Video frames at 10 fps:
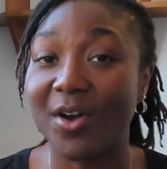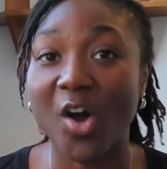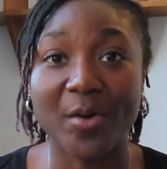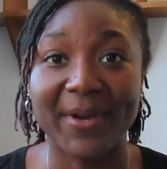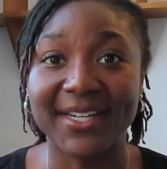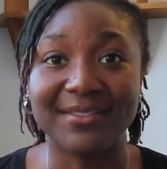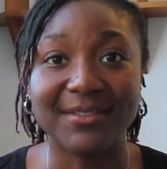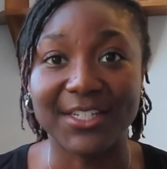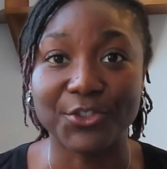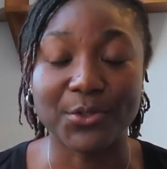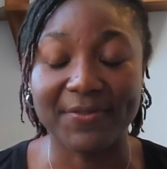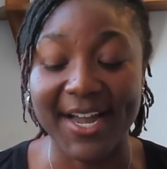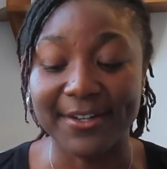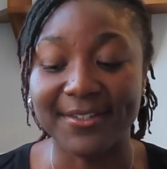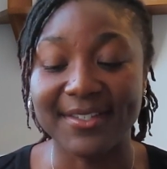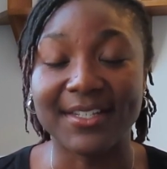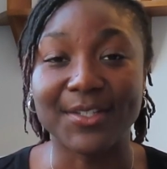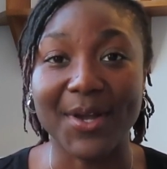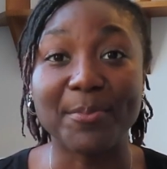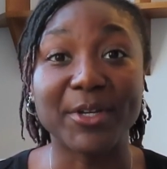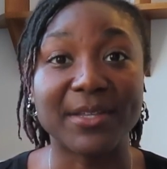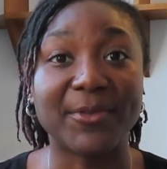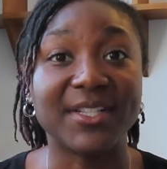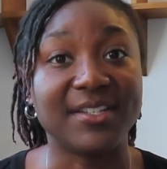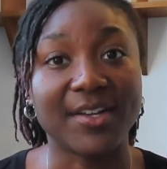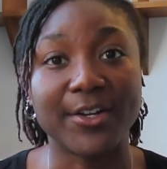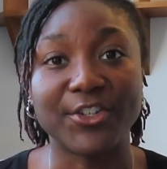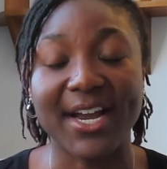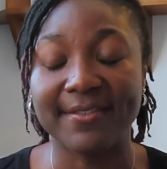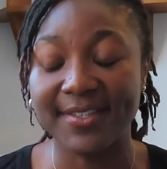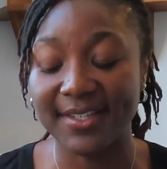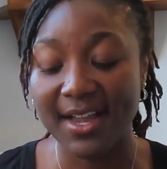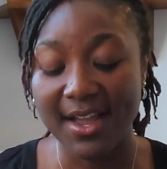all my digital files, and so I put them on these hard drives.